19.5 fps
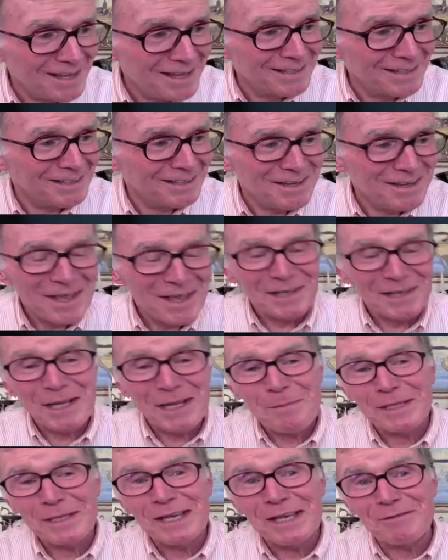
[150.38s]

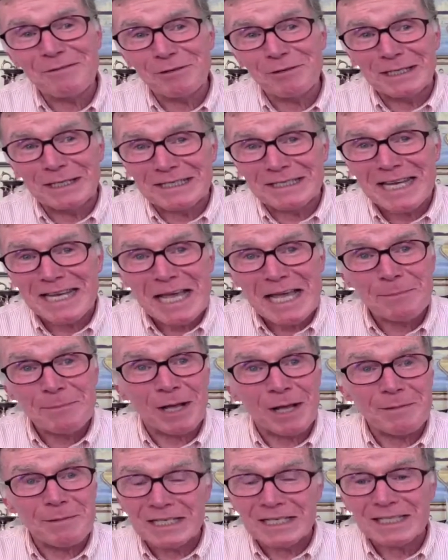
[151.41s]
Let me give you an
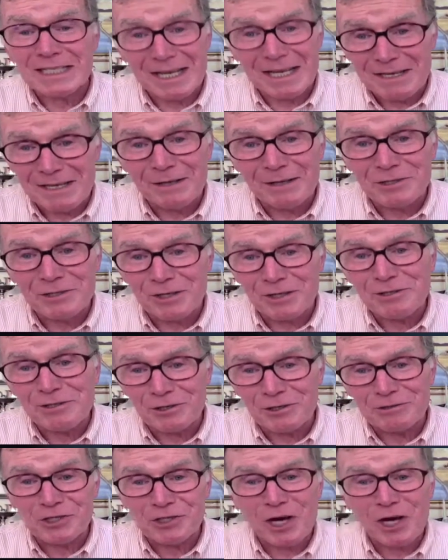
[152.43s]
example. I mean,
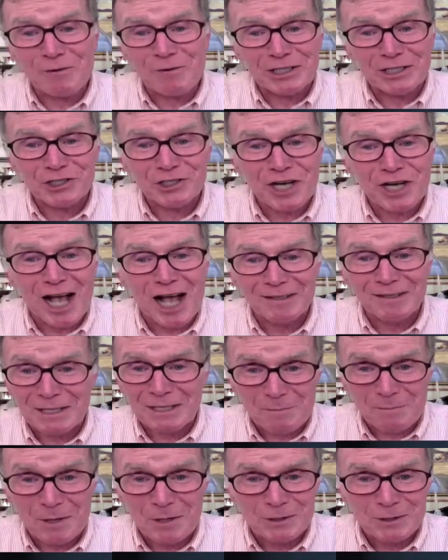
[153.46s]
you're showing shock
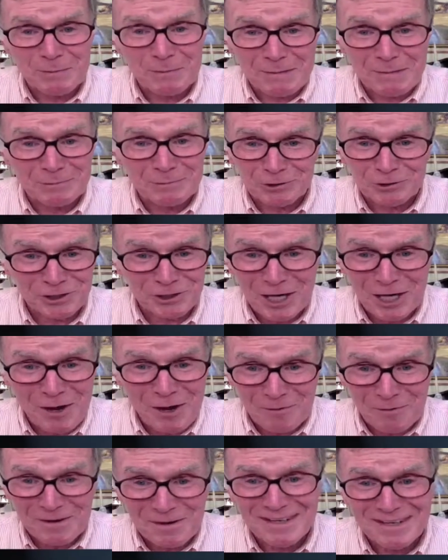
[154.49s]
that most people
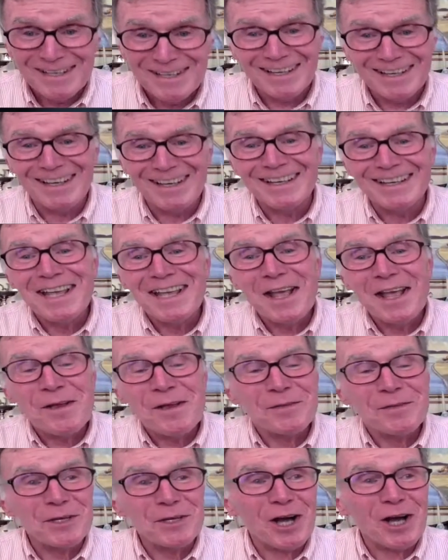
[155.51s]
show.
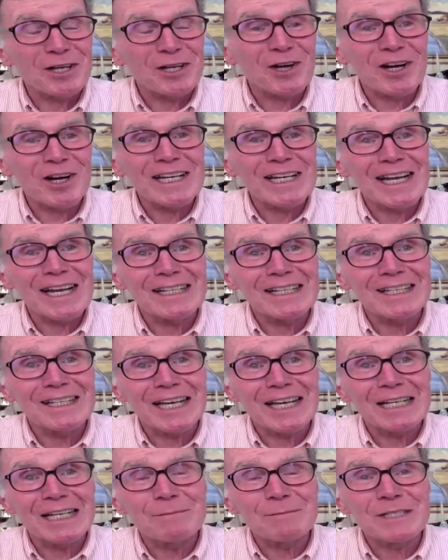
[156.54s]
The guardian ad
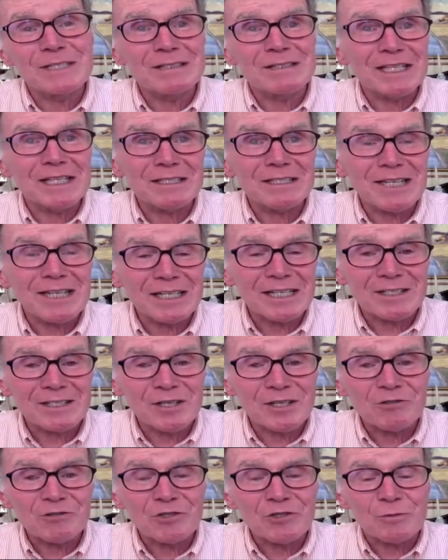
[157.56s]
litem, let's take a
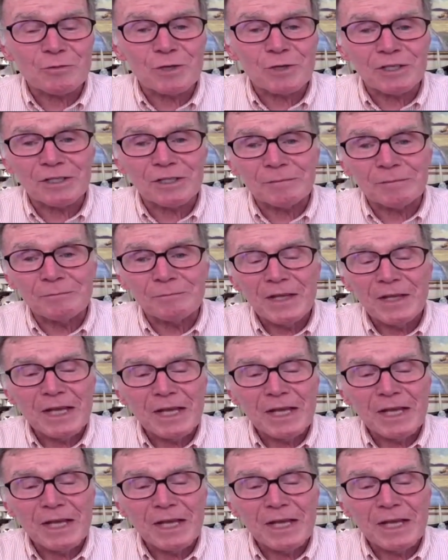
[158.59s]
social worker.